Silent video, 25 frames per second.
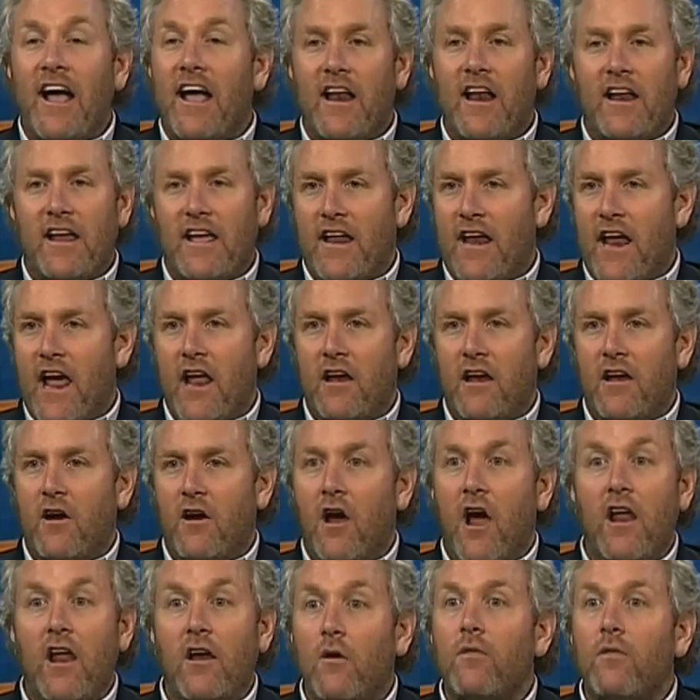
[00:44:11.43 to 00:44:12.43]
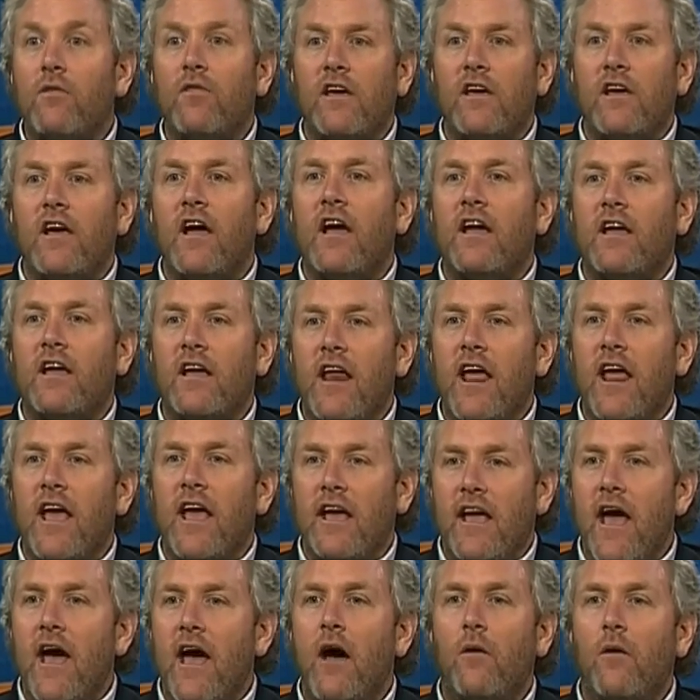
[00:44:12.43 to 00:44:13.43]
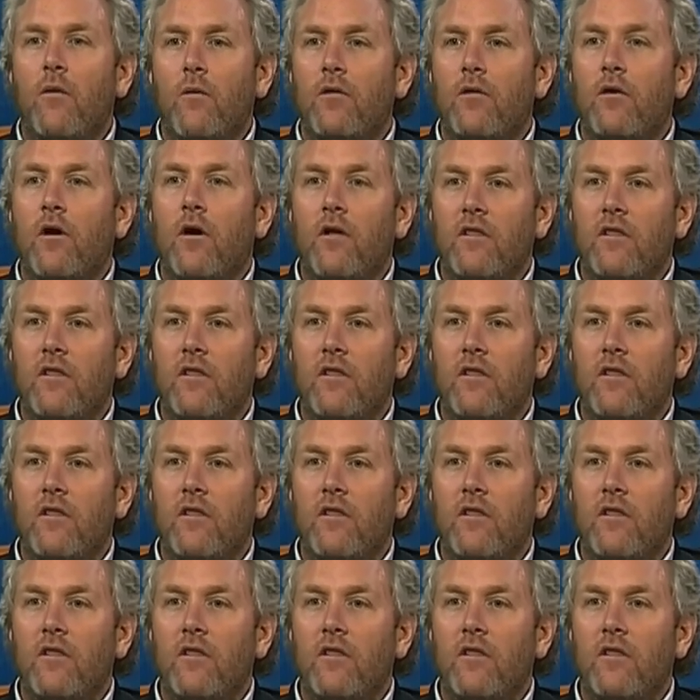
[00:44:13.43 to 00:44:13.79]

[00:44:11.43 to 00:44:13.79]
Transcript: I got to get out of here. I don't think I can hang out